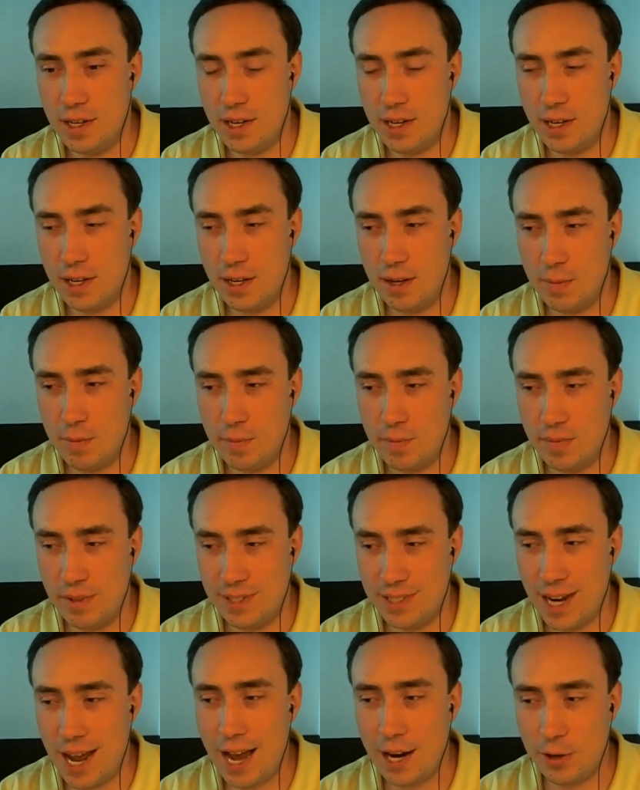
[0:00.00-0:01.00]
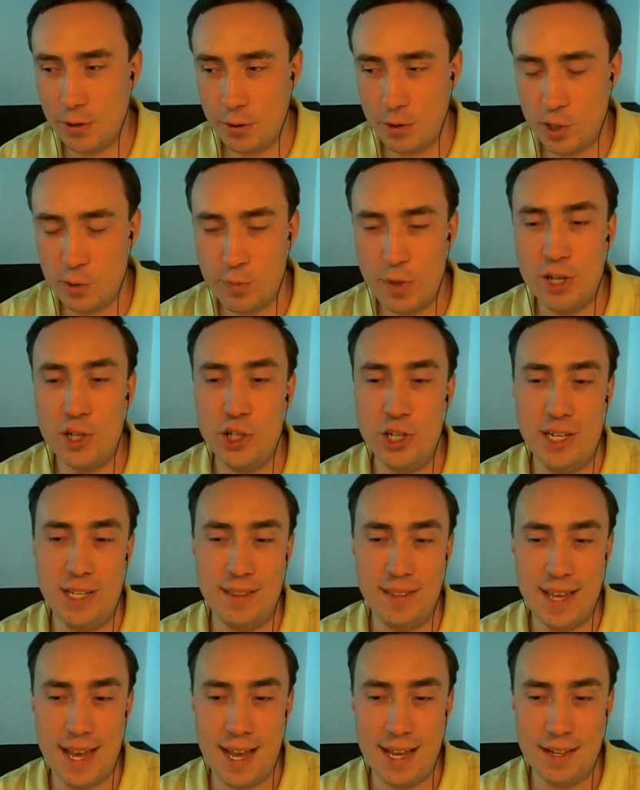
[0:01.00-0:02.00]
um, doc or spreadsheet
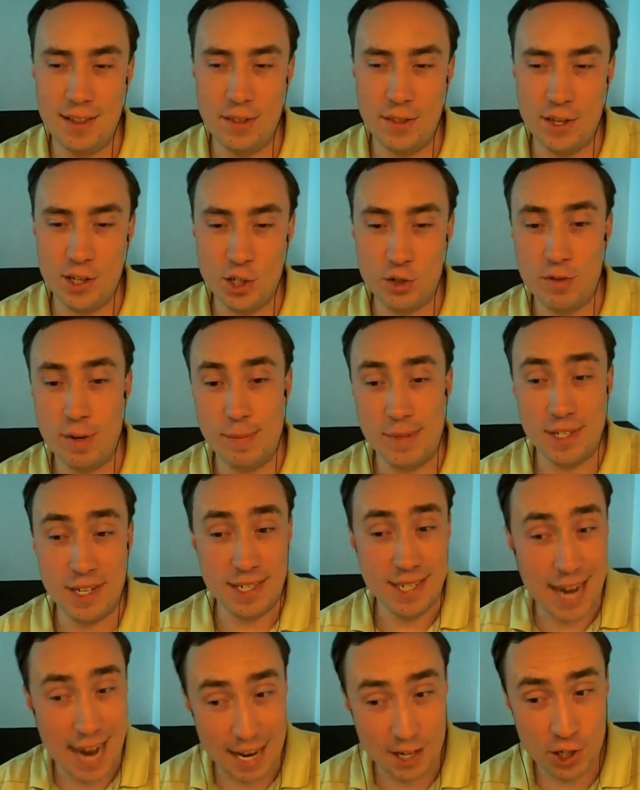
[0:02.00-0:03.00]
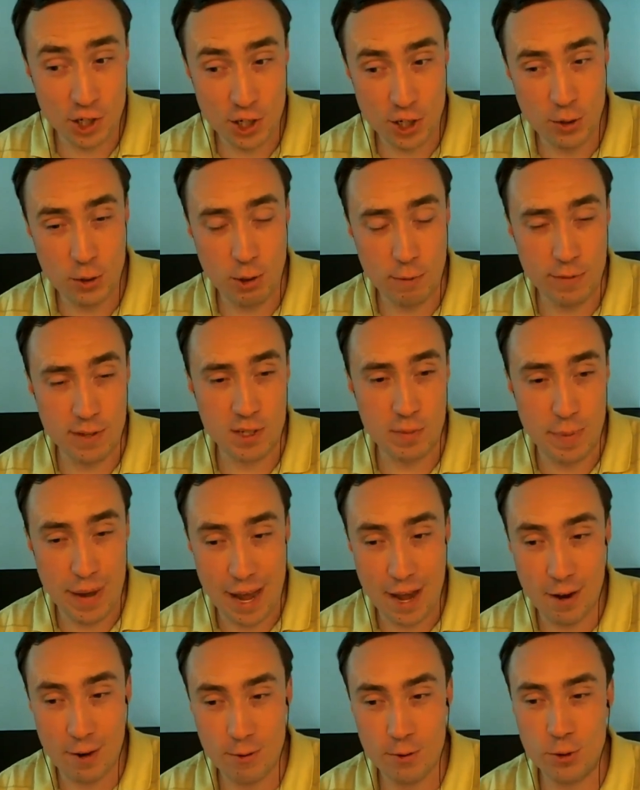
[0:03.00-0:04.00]
that the script is attached to if it's
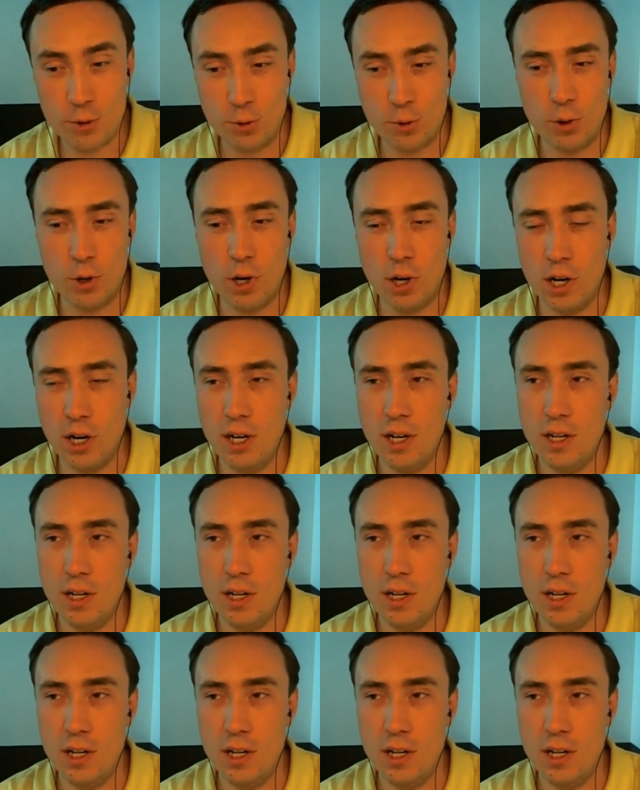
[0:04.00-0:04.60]
bound, or